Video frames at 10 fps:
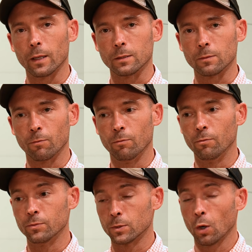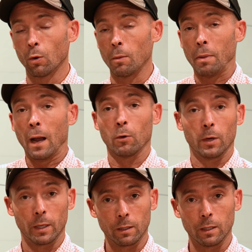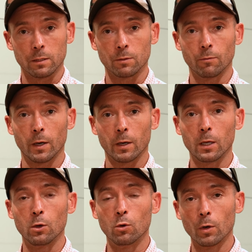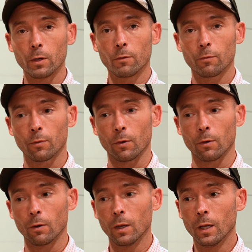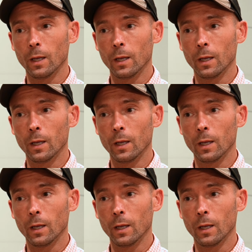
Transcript: it's so empowering and it's very good for